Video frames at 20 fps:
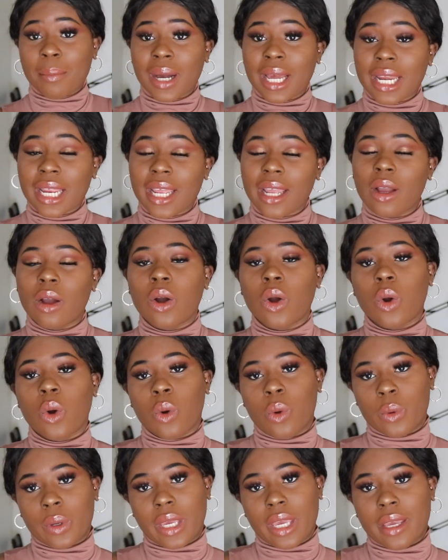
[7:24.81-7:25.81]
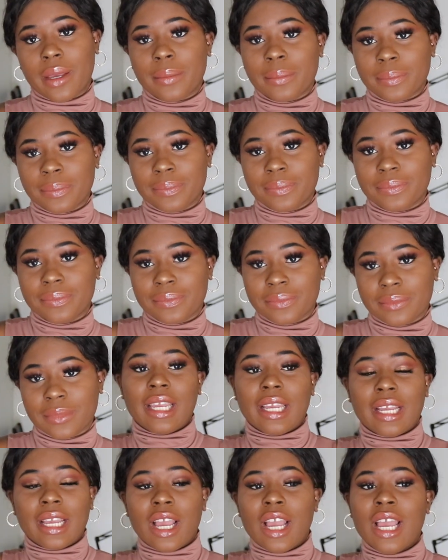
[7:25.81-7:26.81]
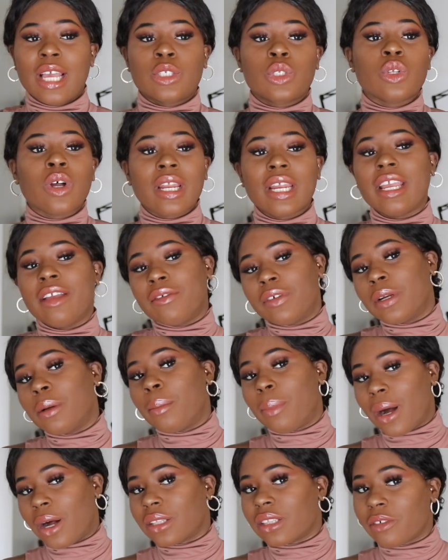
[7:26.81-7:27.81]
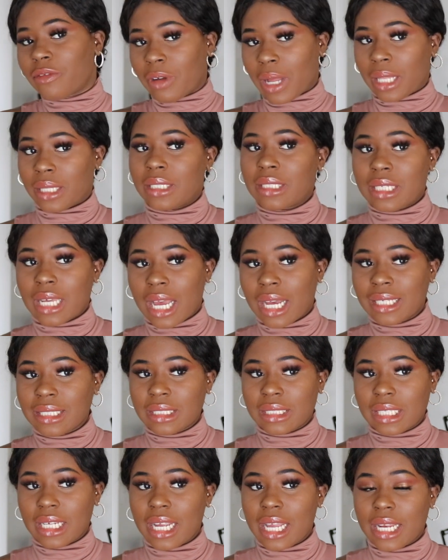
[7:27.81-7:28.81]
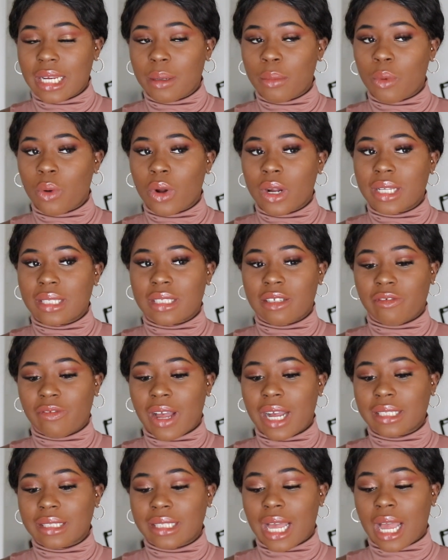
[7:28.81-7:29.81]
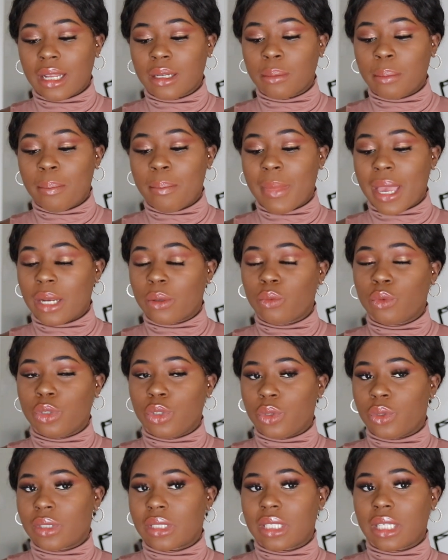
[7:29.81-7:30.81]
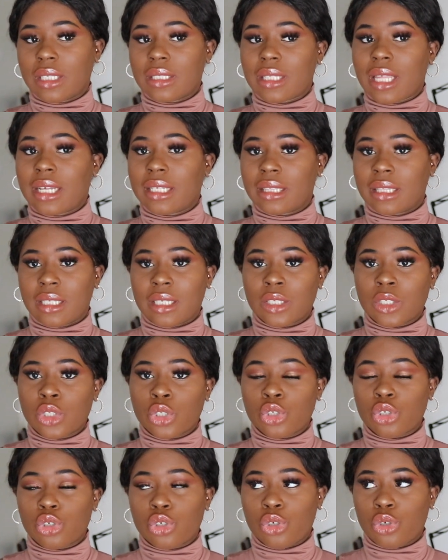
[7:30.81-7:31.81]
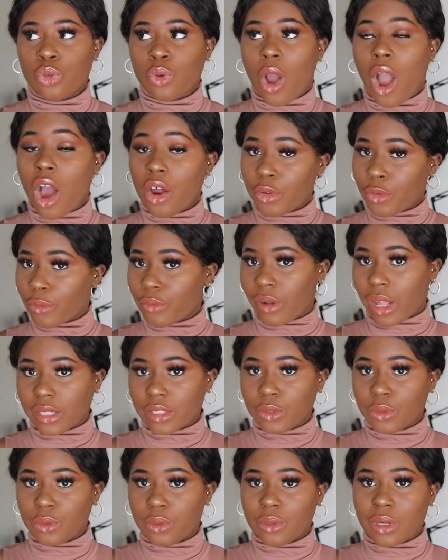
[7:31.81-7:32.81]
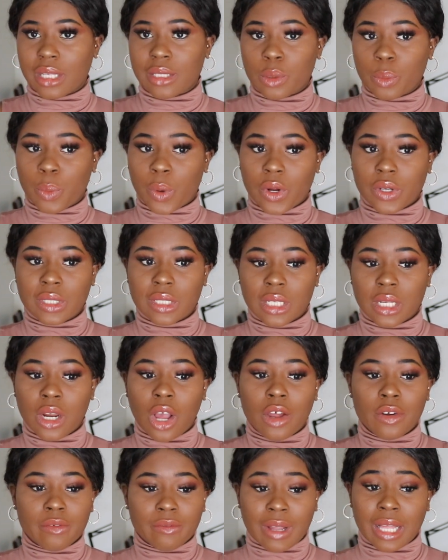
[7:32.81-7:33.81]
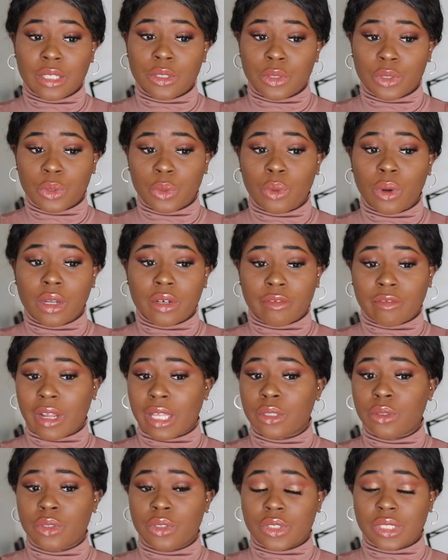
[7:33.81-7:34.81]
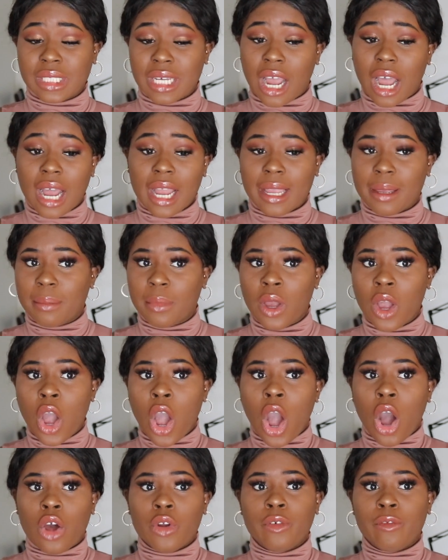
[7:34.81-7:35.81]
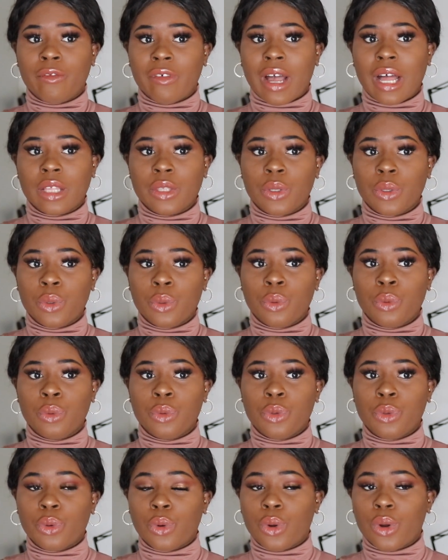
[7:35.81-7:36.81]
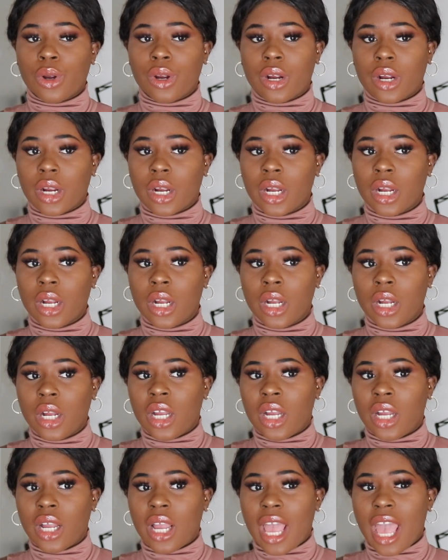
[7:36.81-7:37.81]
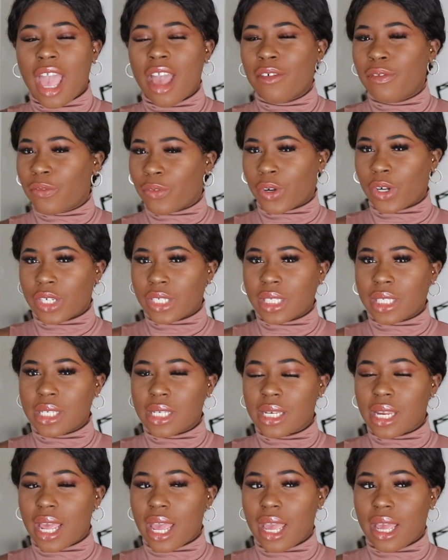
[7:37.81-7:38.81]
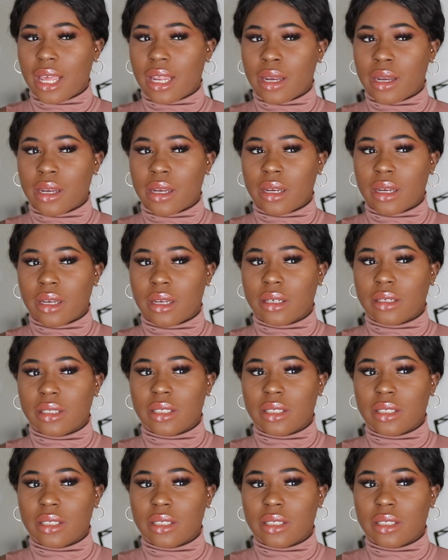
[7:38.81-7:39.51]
money. Okay. Like, it's not even about the Valentine's Day anymore. It's the fact that men will use things like this to undervalue you as a person, undervalue your time, undervalue your effort and